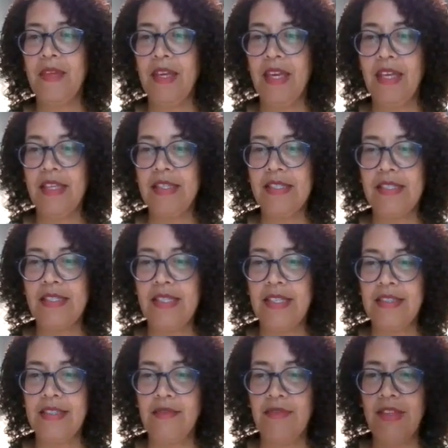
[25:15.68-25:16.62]
Yes,
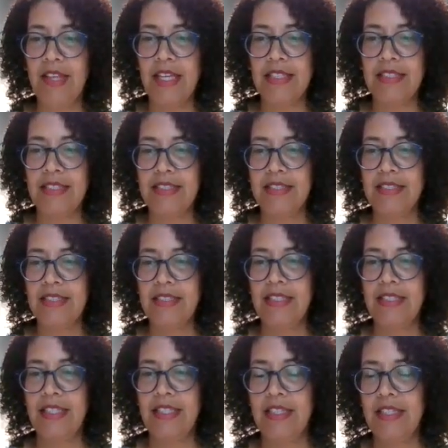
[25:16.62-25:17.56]
I love that.
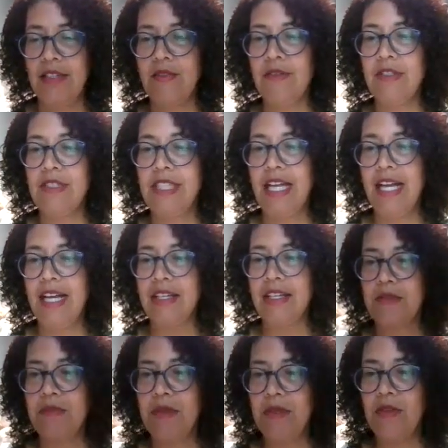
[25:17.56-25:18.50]

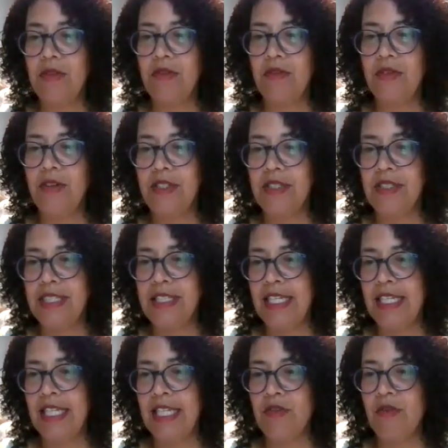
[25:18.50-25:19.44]
Relax, beautiful. And
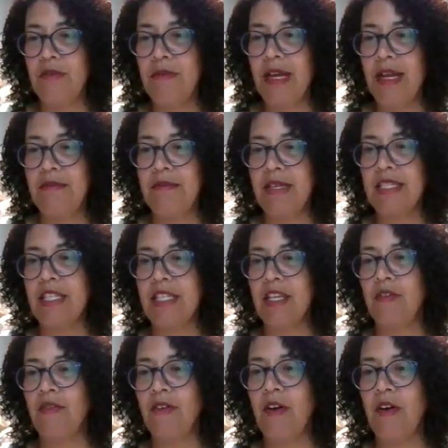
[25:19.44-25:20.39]
I need to remind
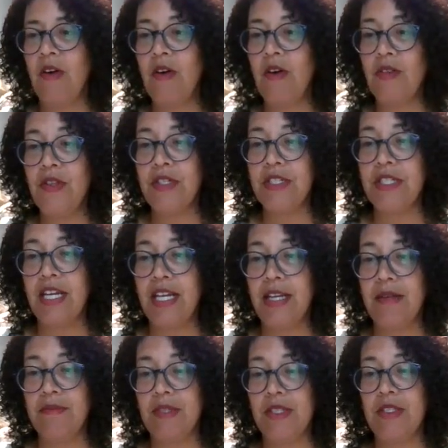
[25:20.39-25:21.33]
myself all the
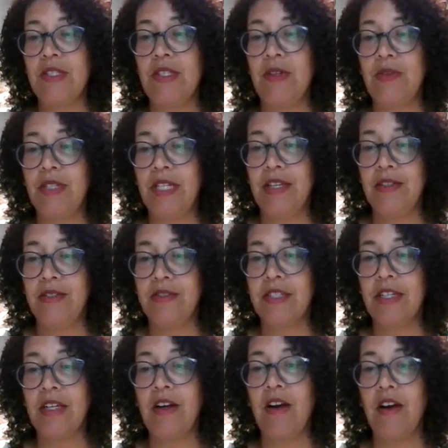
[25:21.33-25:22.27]
time to slow
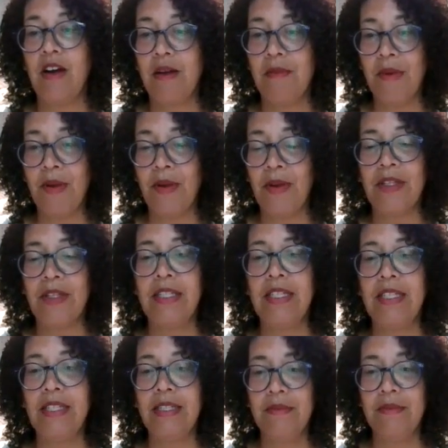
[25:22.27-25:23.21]
down, calmer.
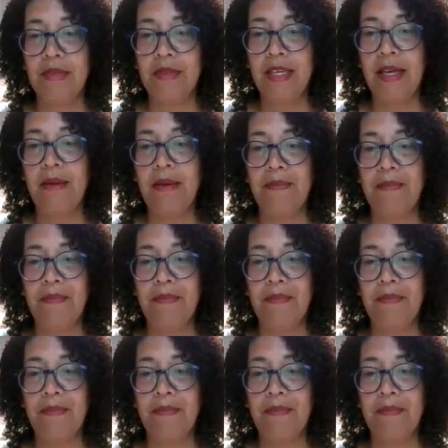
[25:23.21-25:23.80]
Yeah.